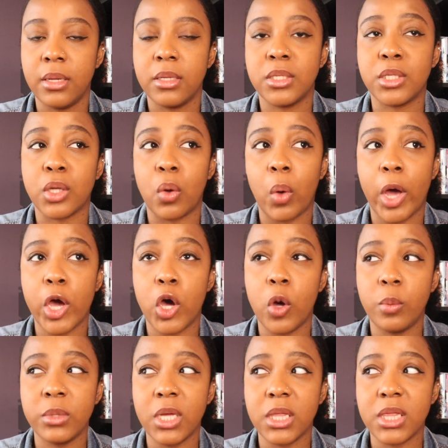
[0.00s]
So I
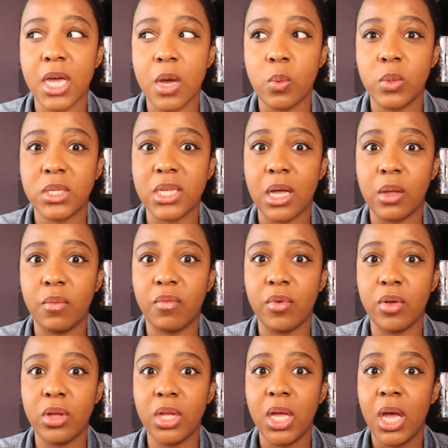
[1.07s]
hope that that was
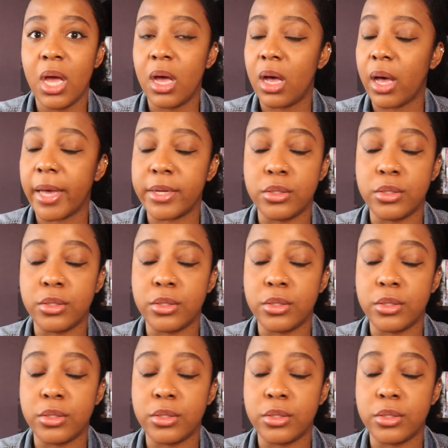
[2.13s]
helpful. I